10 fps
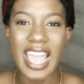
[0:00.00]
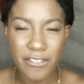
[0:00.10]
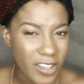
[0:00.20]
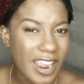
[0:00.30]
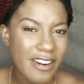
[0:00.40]

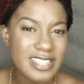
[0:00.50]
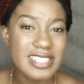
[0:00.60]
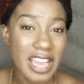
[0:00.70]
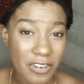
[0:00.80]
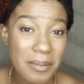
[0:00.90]
If your hair
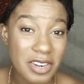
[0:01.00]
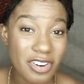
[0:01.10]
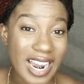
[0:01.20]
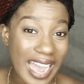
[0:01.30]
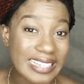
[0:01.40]
has never
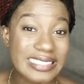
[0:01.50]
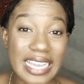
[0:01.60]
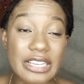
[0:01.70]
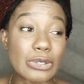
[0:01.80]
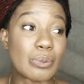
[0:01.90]
been
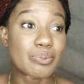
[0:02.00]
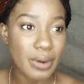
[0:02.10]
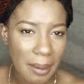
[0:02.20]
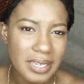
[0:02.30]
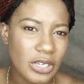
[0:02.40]
relaxed, then you
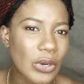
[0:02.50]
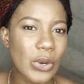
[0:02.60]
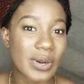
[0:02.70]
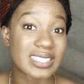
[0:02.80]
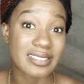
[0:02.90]
probably
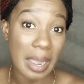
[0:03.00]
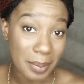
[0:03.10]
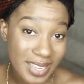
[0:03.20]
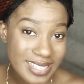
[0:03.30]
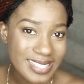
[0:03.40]
don't know what a
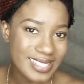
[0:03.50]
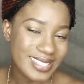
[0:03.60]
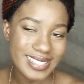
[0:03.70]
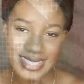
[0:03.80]
wrap is.